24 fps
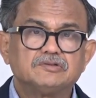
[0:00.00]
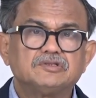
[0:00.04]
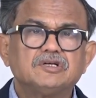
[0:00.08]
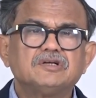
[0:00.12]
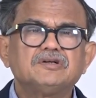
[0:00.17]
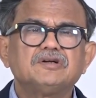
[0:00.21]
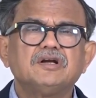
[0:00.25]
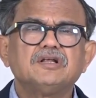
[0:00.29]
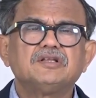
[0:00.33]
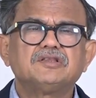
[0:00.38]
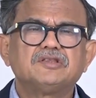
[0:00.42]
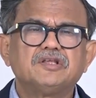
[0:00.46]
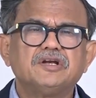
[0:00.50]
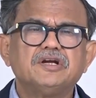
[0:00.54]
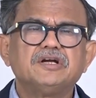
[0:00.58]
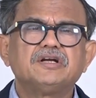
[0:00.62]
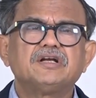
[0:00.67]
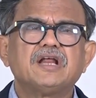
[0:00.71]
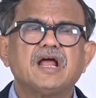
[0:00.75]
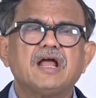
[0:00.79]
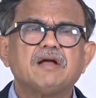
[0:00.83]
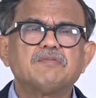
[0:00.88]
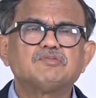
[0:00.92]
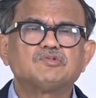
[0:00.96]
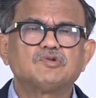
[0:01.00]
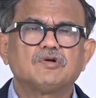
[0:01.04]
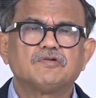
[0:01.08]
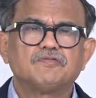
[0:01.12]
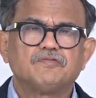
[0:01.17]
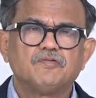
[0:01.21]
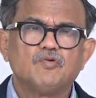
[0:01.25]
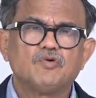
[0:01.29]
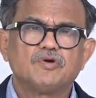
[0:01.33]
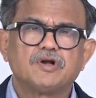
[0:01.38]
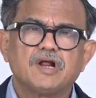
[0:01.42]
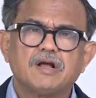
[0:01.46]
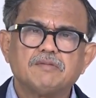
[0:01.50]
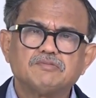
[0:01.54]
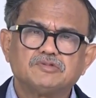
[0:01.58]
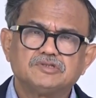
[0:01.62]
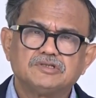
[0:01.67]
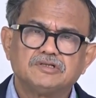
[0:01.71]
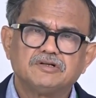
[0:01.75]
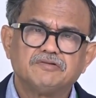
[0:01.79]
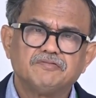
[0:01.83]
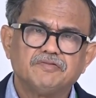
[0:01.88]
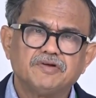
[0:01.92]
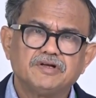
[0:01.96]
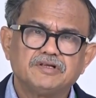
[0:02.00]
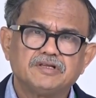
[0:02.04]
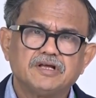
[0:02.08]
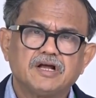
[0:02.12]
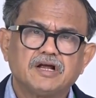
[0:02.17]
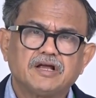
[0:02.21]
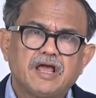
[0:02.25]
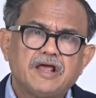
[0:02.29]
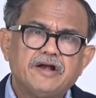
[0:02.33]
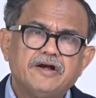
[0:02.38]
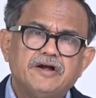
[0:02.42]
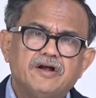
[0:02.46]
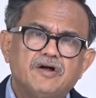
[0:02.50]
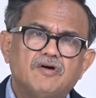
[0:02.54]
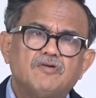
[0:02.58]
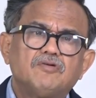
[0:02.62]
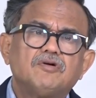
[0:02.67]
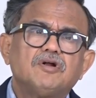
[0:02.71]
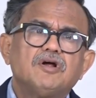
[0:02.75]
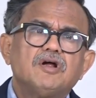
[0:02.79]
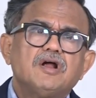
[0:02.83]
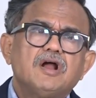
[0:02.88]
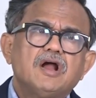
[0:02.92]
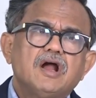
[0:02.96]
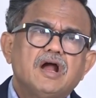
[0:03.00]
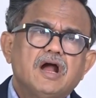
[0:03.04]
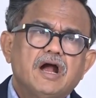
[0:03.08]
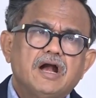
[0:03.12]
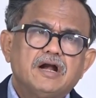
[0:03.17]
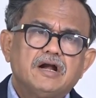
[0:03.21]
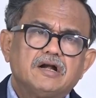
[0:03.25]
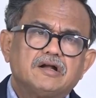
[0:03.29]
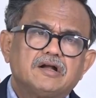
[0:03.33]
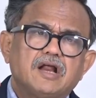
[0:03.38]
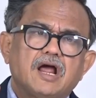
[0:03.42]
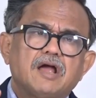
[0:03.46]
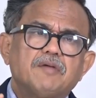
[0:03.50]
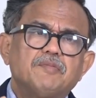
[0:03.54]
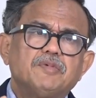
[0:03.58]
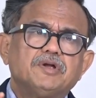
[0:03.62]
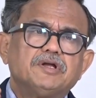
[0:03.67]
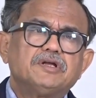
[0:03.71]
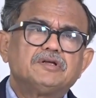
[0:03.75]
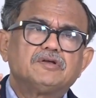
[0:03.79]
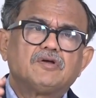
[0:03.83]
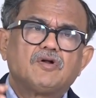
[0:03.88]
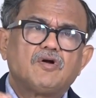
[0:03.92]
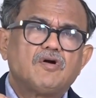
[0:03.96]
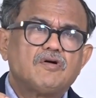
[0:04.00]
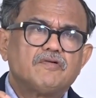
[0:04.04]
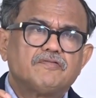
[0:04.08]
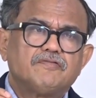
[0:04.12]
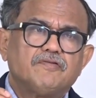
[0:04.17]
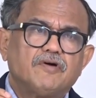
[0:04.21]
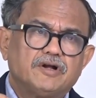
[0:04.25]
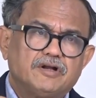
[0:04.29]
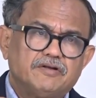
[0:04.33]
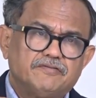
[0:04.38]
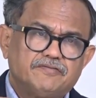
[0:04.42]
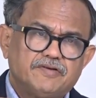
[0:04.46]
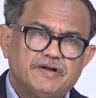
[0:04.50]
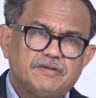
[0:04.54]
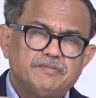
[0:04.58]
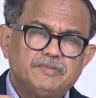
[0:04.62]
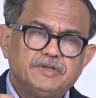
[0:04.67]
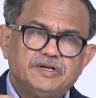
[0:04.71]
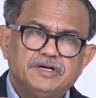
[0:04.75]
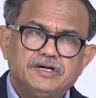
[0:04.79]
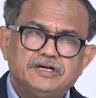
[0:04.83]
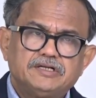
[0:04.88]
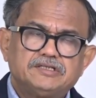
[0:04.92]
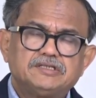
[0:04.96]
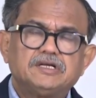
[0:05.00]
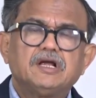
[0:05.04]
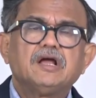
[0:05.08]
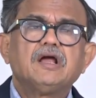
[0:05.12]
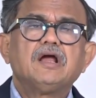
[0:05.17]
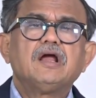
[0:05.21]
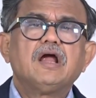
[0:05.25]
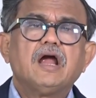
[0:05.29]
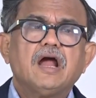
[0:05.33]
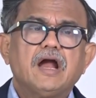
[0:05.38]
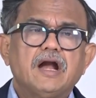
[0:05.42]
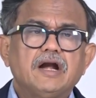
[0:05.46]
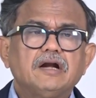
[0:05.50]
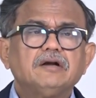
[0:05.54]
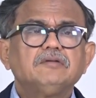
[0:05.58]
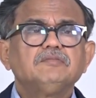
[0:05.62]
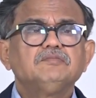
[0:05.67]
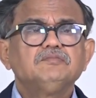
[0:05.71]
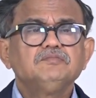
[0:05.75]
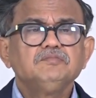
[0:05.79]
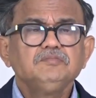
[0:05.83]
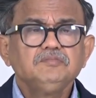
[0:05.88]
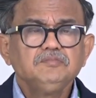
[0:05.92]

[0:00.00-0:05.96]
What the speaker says: Generally 3 times or 4 times in a week they are carried out, and timing is around 45 minutes, and